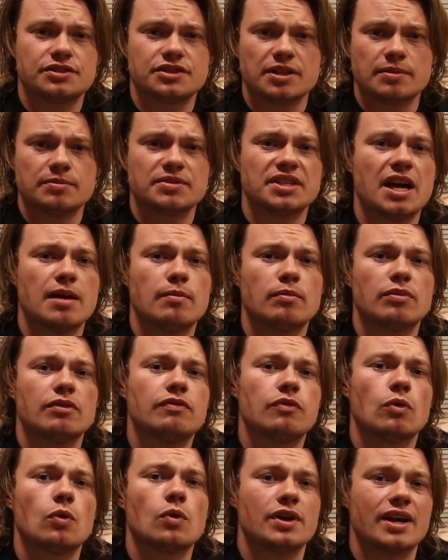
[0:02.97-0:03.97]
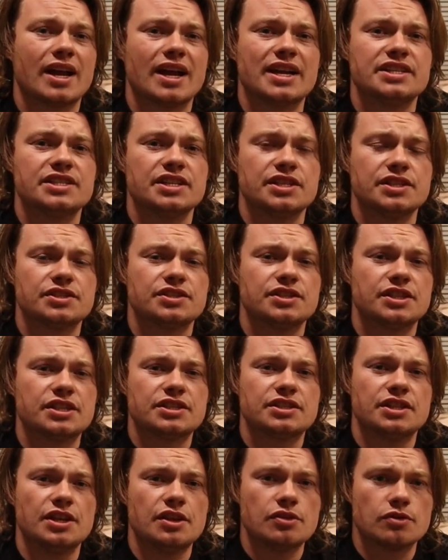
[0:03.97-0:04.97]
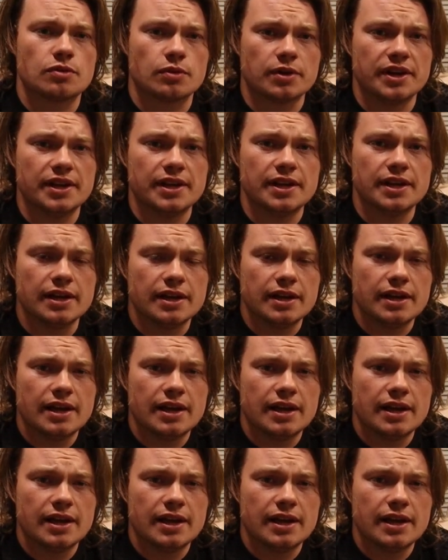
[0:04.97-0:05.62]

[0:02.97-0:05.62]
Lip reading: sometime before 1963